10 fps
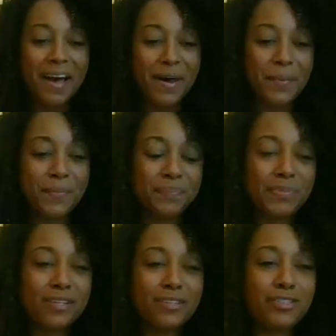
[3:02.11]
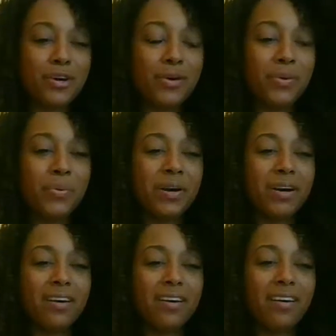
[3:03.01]
Um, so
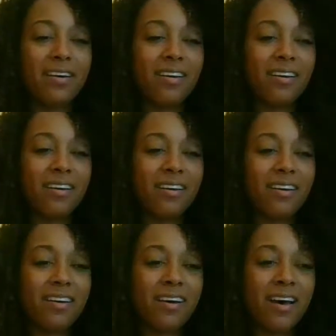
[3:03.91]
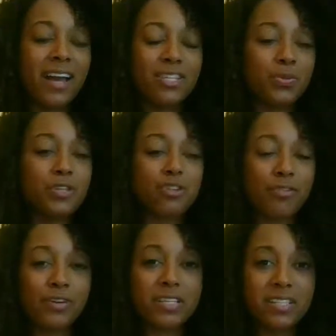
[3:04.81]
I switched
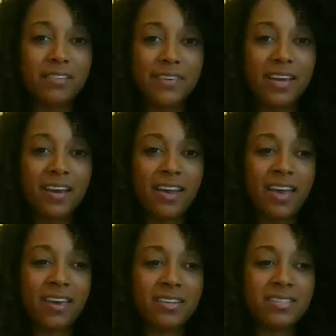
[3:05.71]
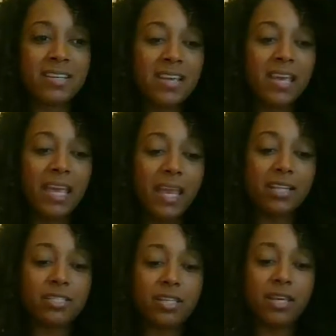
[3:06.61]
over to stevia, and
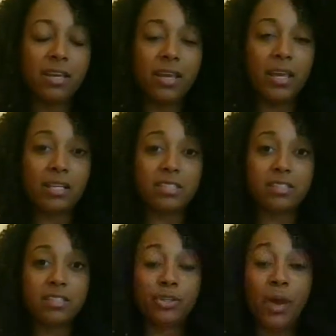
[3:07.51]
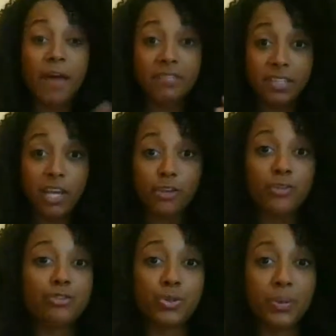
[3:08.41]
it's it's you have to get
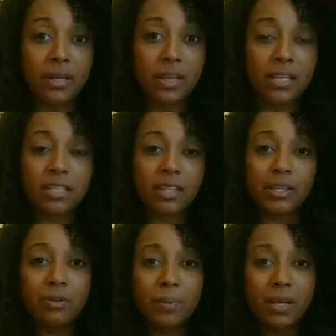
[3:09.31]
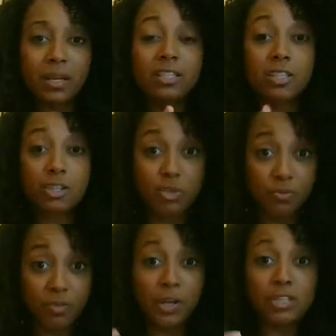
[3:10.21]
used to it. It's a little bit, it's a
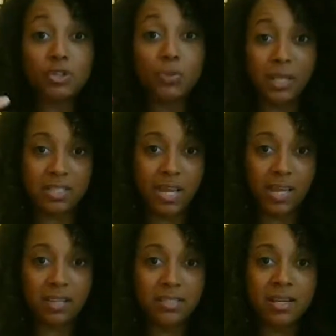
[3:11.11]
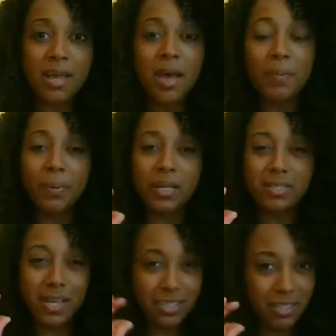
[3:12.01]
very sweet taste, but it
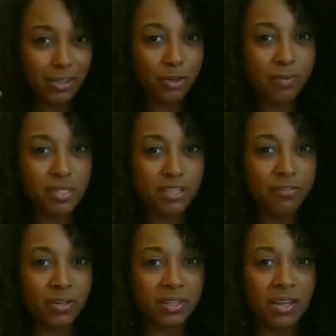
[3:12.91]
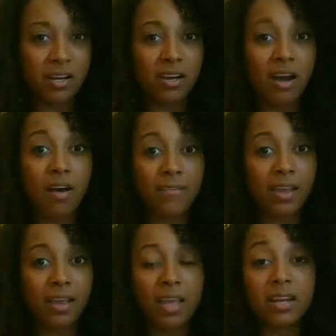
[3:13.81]
tastes a little bit different than
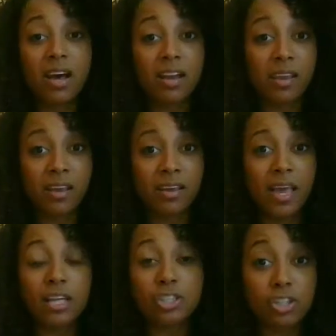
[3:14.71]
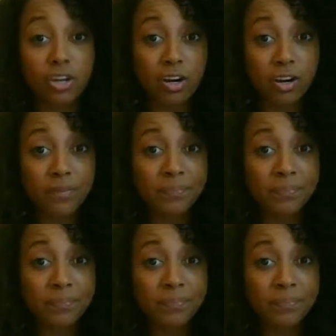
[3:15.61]
agave and honey and sugar.